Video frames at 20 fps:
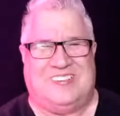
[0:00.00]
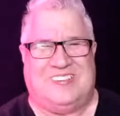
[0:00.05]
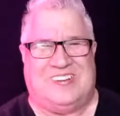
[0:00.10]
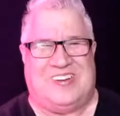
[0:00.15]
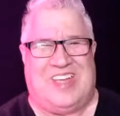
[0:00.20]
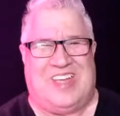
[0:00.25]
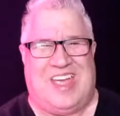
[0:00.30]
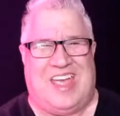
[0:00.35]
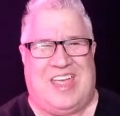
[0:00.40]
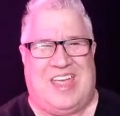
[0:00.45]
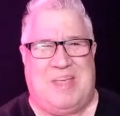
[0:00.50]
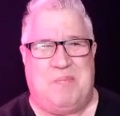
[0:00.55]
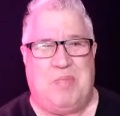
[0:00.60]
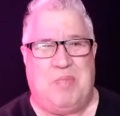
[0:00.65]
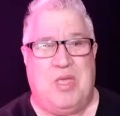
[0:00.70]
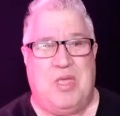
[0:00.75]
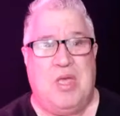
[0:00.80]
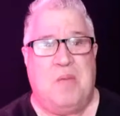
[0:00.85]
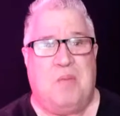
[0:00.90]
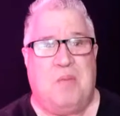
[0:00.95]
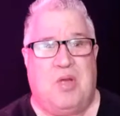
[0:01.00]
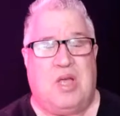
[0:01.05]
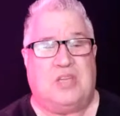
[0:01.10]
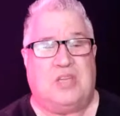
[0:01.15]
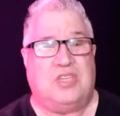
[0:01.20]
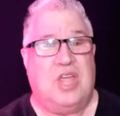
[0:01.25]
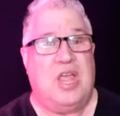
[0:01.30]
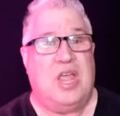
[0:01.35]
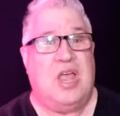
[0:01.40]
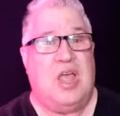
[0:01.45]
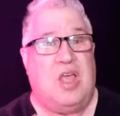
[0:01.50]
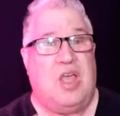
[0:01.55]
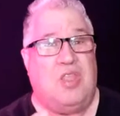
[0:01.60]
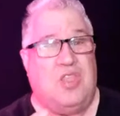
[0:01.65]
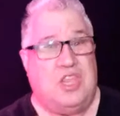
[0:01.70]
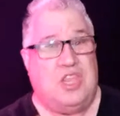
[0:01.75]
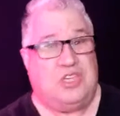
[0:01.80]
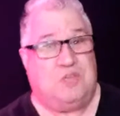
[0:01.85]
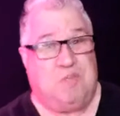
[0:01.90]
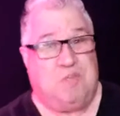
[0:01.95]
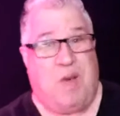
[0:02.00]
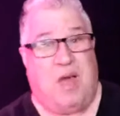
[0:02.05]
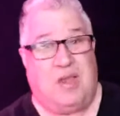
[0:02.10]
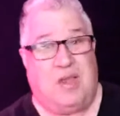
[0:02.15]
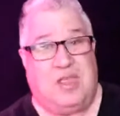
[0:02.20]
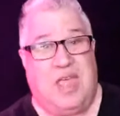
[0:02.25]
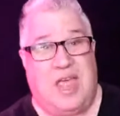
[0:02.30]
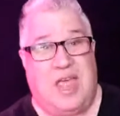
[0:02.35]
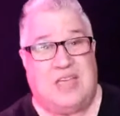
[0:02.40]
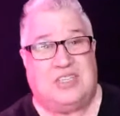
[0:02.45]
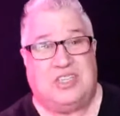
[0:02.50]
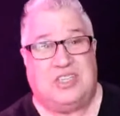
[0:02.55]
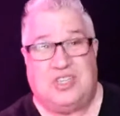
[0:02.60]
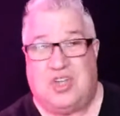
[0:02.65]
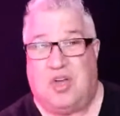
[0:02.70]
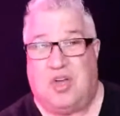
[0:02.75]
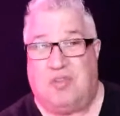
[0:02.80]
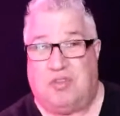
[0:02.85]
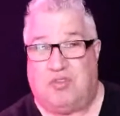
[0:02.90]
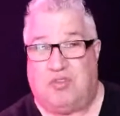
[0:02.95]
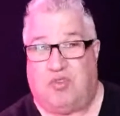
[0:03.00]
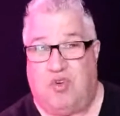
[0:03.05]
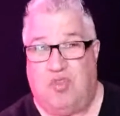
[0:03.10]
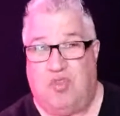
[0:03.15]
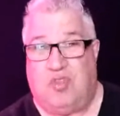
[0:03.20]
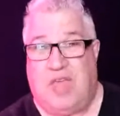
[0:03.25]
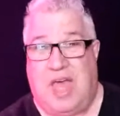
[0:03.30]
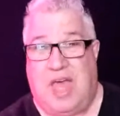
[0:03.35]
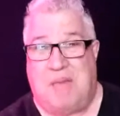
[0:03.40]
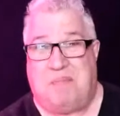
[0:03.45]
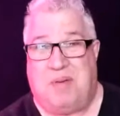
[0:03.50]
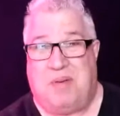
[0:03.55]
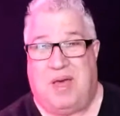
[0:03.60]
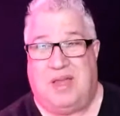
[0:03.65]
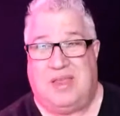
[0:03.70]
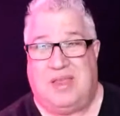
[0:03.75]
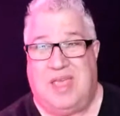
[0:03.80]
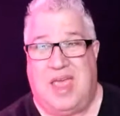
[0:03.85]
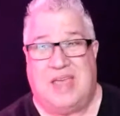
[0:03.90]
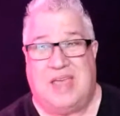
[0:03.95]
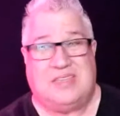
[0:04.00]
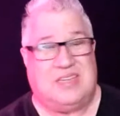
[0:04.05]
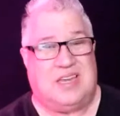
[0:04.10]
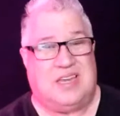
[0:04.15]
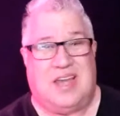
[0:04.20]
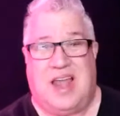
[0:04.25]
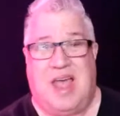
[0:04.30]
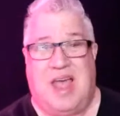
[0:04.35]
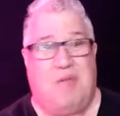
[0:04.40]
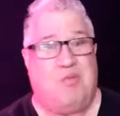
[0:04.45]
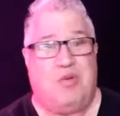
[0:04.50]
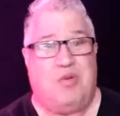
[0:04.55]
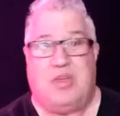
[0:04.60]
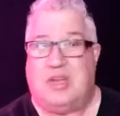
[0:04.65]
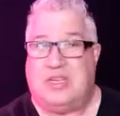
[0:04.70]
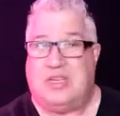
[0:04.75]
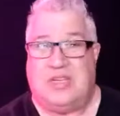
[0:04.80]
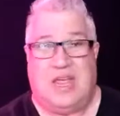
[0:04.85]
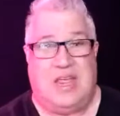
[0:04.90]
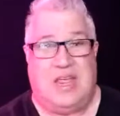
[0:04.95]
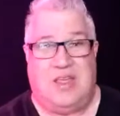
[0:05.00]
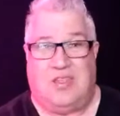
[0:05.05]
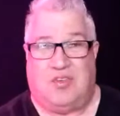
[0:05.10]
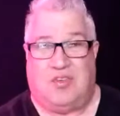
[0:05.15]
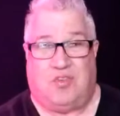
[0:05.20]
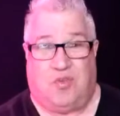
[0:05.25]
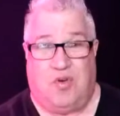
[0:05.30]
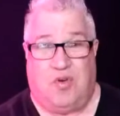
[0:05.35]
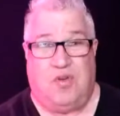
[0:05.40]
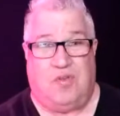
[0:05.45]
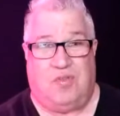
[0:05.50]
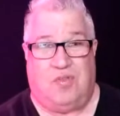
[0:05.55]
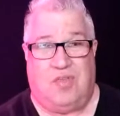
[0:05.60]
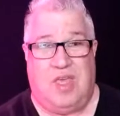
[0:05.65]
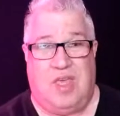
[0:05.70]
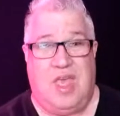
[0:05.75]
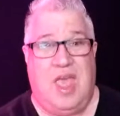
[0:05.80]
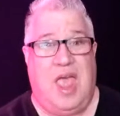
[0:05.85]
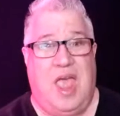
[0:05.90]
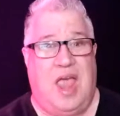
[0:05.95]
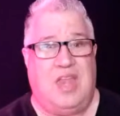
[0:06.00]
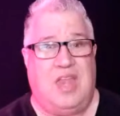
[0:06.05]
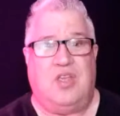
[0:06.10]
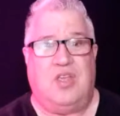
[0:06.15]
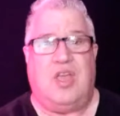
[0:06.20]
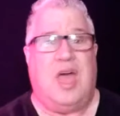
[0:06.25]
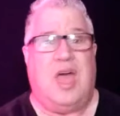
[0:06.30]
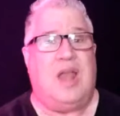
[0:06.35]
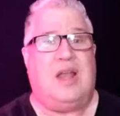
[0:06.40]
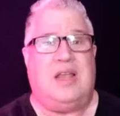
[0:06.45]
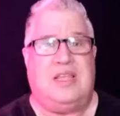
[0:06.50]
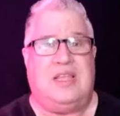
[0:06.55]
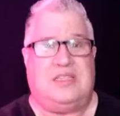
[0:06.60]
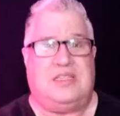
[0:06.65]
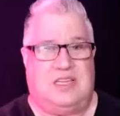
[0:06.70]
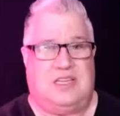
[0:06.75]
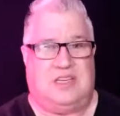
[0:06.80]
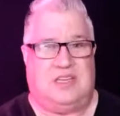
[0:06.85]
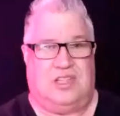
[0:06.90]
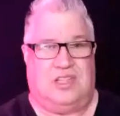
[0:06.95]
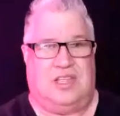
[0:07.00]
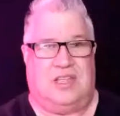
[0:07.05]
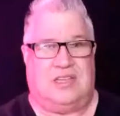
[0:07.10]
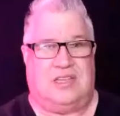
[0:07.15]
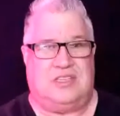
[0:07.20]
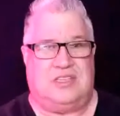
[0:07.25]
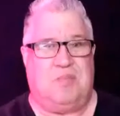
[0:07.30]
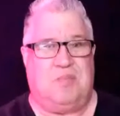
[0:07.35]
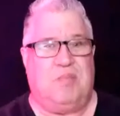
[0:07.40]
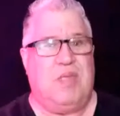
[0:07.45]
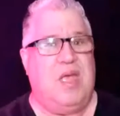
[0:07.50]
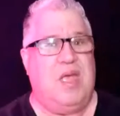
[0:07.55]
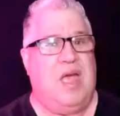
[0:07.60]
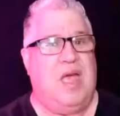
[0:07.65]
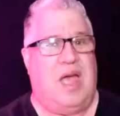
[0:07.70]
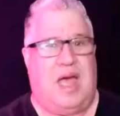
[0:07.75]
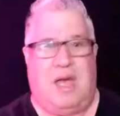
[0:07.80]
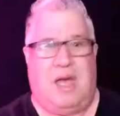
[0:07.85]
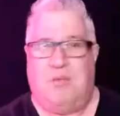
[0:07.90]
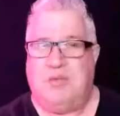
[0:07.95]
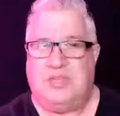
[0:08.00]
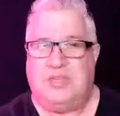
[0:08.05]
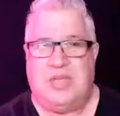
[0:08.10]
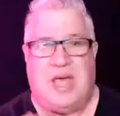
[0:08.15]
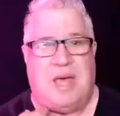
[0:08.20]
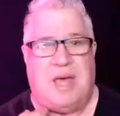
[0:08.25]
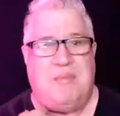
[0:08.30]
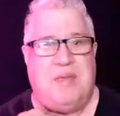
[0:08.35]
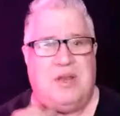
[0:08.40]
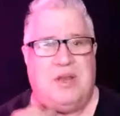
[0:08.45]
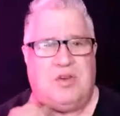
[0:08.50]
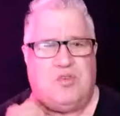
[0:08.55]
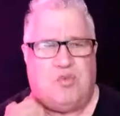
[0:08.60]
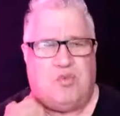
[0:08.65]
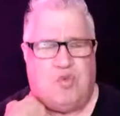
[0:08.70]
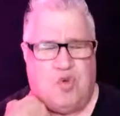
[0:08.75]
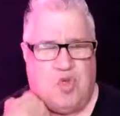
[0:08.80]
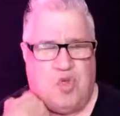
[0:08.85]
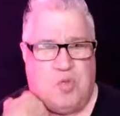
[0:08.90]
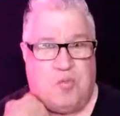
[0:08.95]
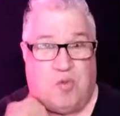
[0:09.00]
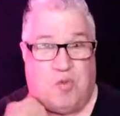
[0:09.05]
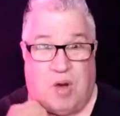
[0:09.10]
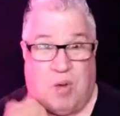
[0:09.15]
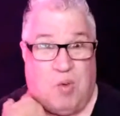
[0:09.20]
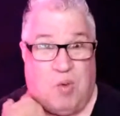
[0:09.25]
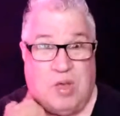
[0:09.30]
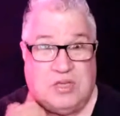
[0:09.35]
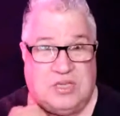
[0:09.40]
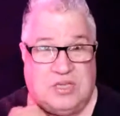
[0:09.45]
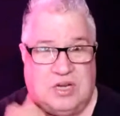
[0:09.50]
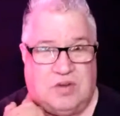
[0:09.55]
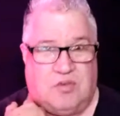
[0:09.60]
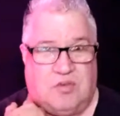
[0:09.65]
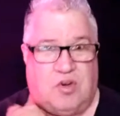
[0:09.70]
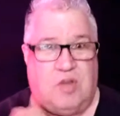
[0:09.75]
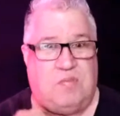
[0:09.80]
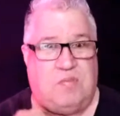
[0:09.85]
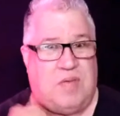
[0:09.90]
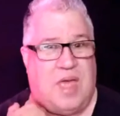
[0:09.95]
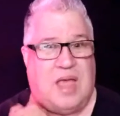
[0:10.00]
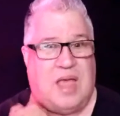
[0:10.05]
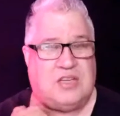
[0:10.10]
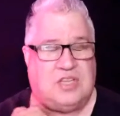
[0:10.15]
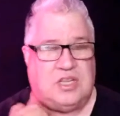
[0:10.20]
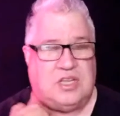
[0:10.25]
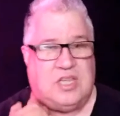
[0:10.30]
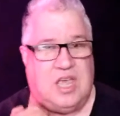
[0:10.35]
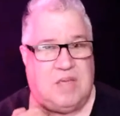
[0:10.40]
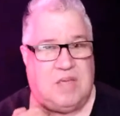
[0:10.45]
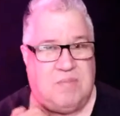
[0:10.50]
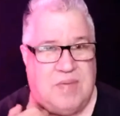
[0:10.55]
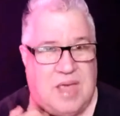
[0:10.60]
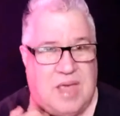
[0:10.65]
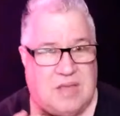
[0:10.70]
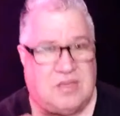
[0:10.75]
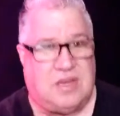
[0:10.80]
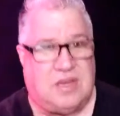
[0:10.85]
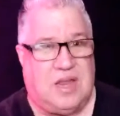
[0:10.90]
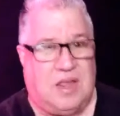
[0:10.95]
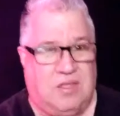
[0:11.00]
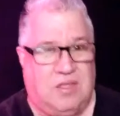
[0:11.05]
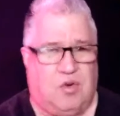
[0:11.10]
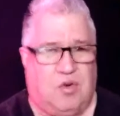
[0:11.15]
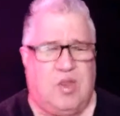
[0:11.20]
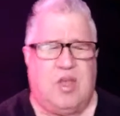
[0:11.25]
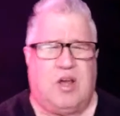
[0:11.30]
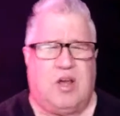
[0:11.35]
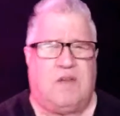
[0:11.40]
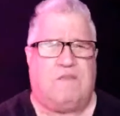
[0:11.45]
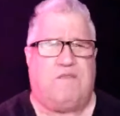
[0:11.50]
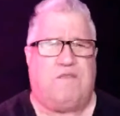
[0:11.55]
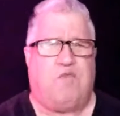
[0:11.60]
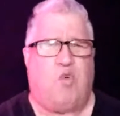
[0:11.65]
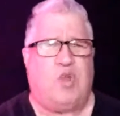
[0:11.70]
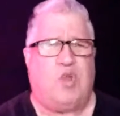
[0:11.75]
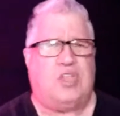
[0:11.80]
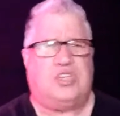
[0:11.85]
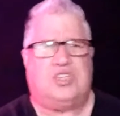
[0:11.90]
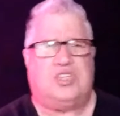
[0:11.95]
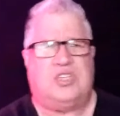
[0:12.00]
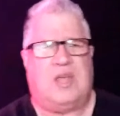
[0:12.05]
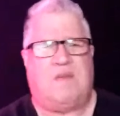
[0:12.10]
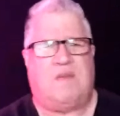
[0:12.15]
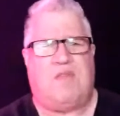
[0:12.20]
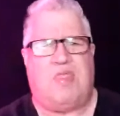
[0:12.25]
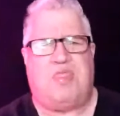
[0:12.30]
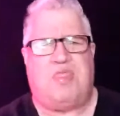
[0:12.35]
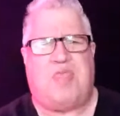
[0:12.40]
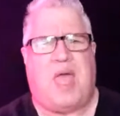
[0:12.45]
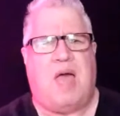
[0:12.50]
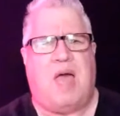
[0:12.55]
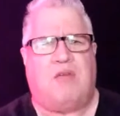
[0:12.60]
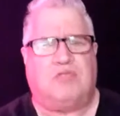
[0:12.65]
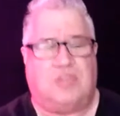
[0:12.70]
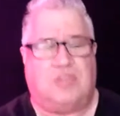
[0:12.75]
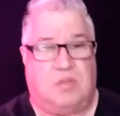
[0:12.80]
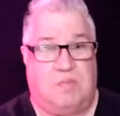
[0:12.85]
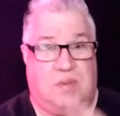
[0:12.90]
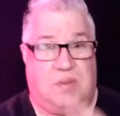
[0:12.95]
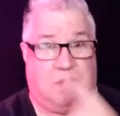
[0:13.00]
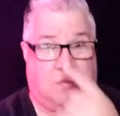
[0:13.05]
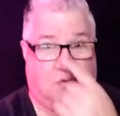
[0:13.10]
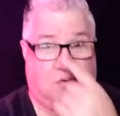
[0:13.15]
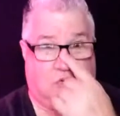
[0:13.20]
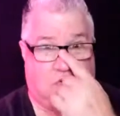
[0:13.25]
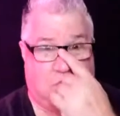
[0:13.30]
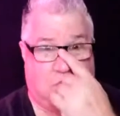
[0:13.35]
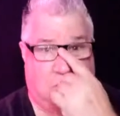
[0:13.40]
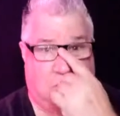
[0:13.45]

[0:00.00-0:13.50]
Okay. Because this podcast is called the Truth Guy Podcast. And tonight we're going to tell you the truth. And you got to listen to this. I'm in a group, or I was in a group. They actually kicked me out today. 347,000 members.